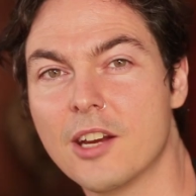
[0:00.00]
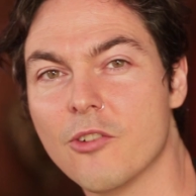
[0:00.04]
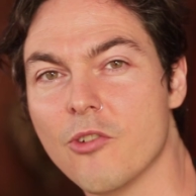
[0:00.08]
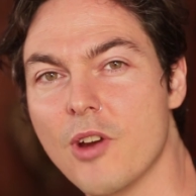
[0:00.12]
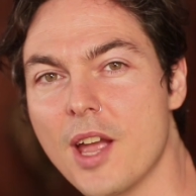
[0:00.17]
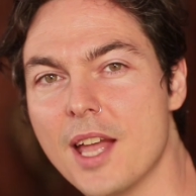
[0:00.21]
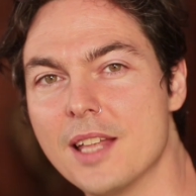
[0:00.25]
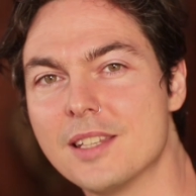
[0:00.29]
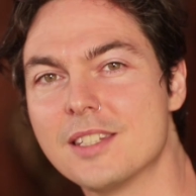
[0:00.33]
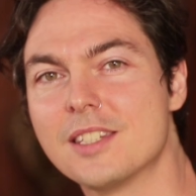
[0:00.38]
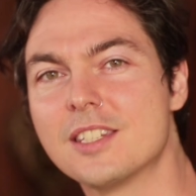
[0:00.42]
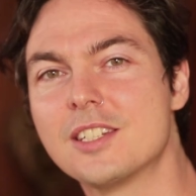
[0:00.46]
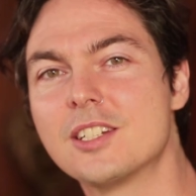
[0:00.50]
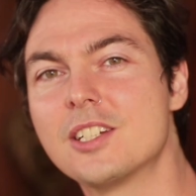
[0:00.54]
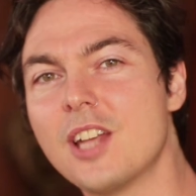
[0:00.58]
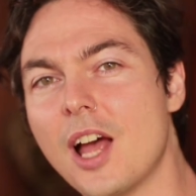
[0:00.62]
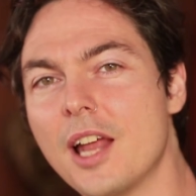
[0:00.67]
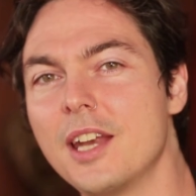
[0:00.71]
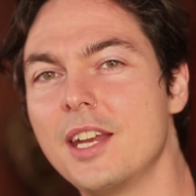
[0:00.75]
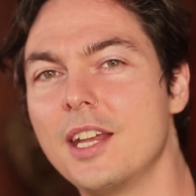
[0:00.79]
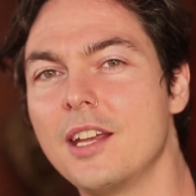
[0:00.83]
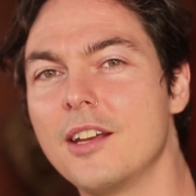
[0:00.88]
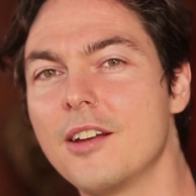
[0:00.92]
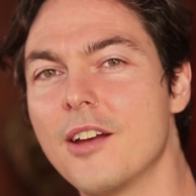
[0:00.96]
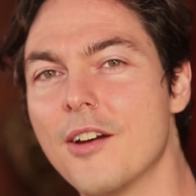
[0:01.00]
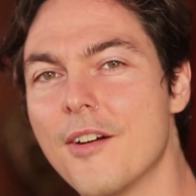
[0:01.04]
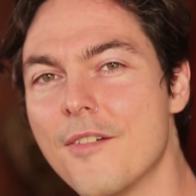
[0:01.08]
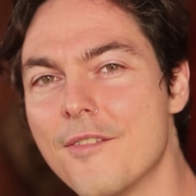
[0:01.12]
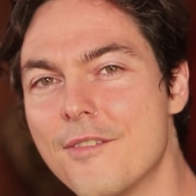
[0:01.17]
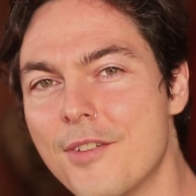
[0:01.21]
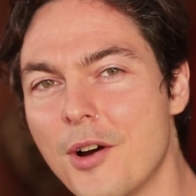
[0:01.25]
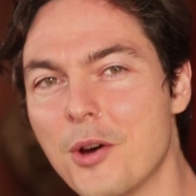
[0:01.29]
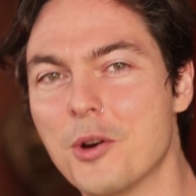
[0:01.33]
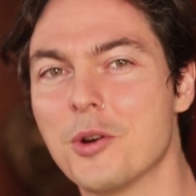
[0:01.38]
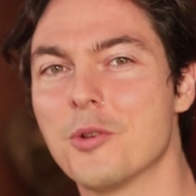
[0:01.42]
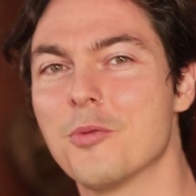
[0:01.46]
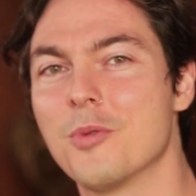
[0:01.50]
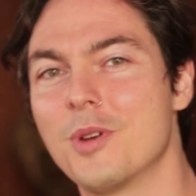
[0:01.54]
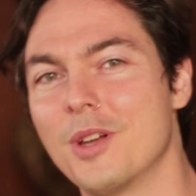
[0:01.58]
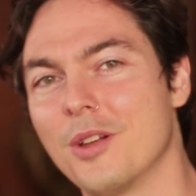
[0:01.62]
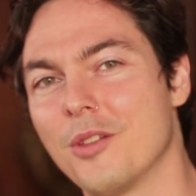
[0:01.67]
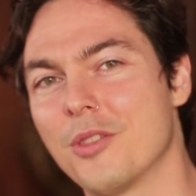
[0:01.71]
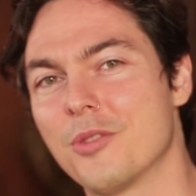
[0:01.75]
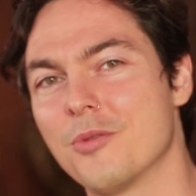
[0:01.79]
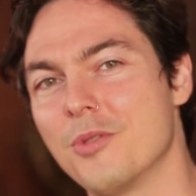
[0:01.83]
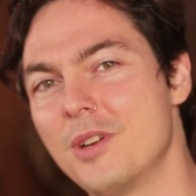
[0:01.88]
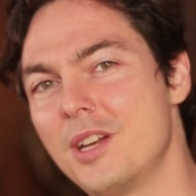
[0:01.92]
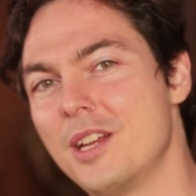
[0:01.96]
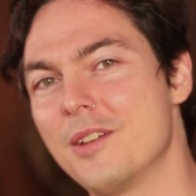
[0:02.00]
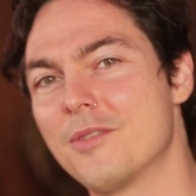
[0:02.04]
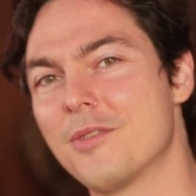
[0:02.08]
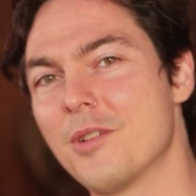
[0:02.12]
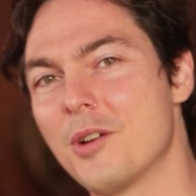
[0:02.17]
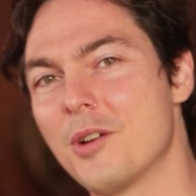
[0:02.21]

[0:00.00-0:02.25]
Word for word: create stunning photoreal 3D